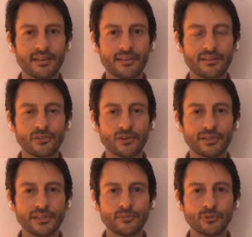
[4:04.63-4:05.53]

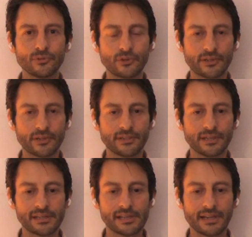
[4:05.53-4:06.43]
He was very
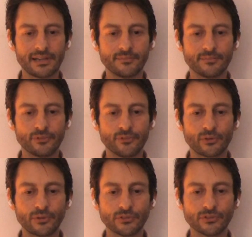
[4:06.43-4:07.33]

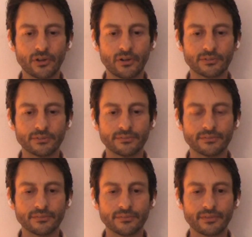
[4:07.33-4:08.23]
focused on
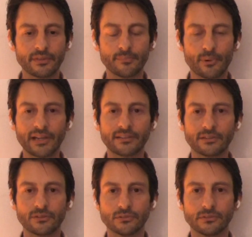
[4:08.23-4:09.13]
the
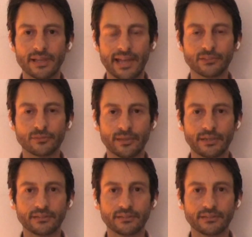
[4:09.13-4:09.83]
practical aspect.